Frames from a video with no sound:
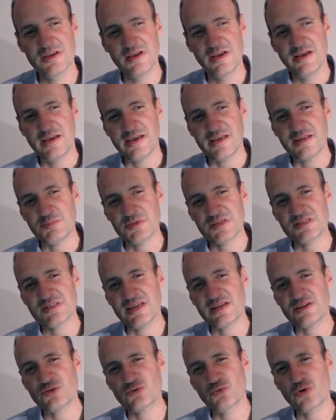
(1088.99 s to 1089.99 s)
and mistake
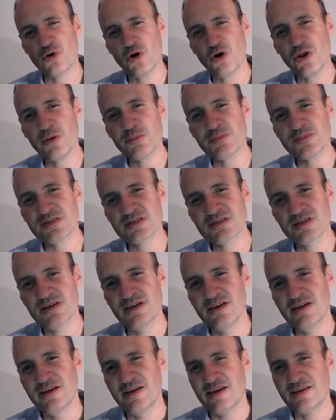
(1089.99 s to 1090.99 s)
2 columns,
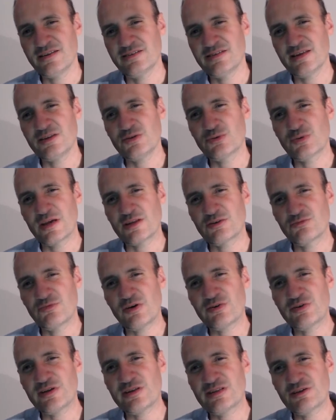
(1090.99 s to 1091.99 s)
and then you get
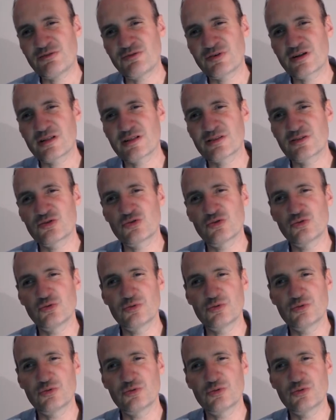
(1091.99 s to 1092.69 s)
very difficult to